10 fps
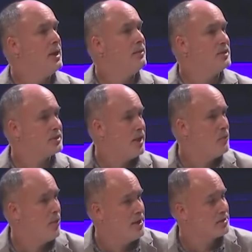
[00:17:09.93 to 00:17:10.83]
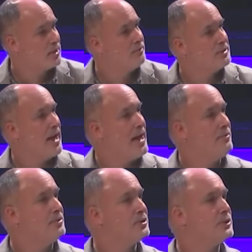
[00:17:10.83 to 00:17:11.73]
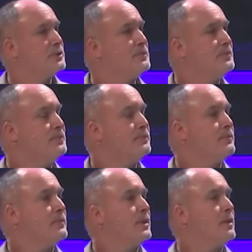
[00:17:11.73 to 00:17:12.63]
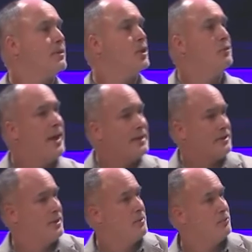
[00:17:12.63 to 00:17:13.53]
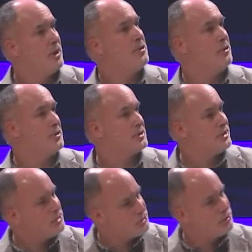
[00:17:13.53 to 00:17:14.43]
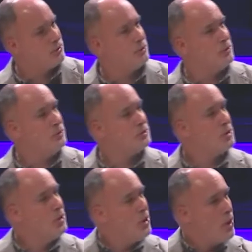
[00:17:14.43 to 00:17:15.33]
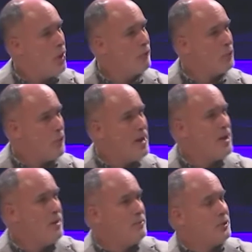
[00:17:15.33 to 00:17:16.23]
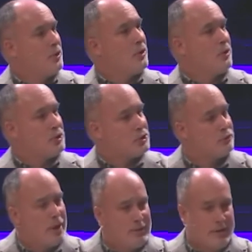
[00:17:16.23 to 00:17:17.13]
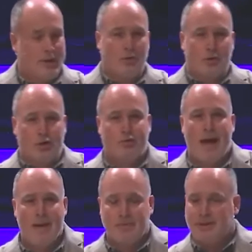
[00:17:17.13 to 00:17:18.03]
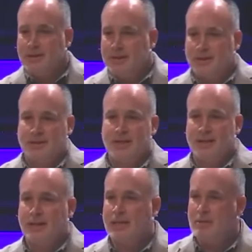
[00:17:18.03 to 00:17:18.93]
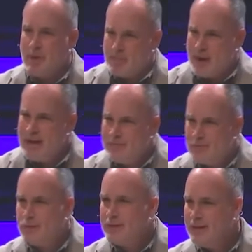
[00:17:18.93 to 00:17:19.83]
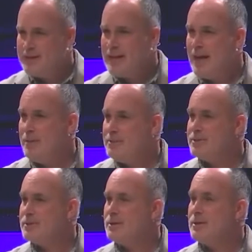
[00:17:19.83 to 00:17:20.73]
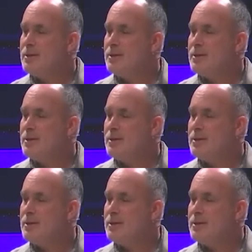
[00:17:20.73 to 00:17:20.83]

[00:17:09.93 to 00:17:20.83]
In the same way, sometimes correcting a brother or sister who's overwhelmed or struggling or trapped in sin, it can be painful at times.